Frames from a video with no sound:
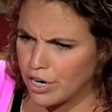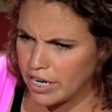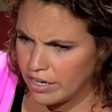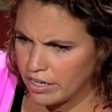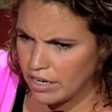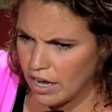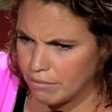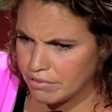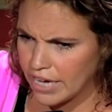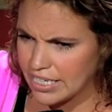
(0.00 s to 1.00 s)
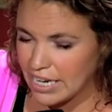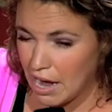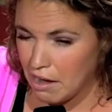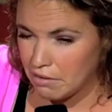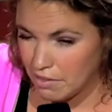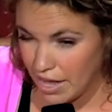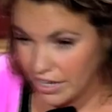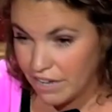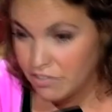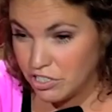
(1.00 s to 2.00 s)
it upside down and
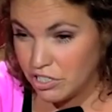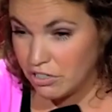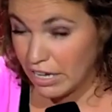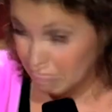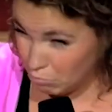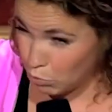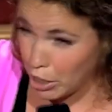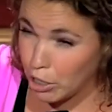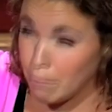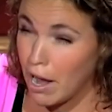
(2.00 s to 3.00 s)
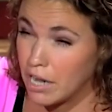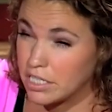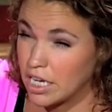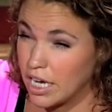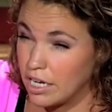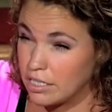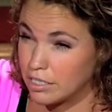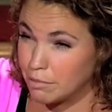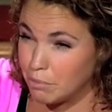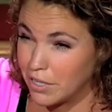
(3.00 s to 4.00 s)
then give it to you, like, what you're about to eat is
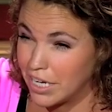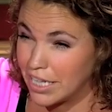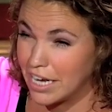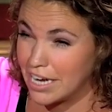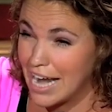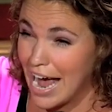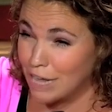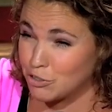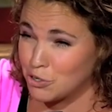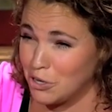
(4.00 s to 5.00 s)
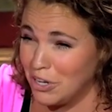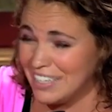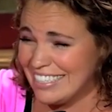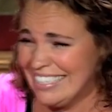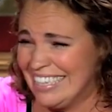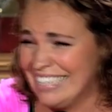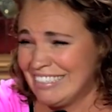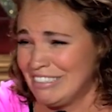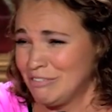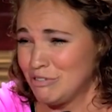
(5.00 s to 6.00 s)
completely unnatural. This
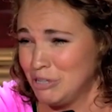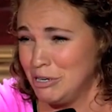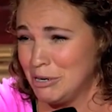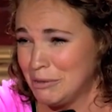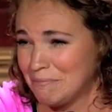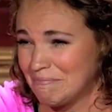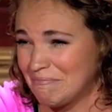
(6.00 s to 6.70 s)
is for you,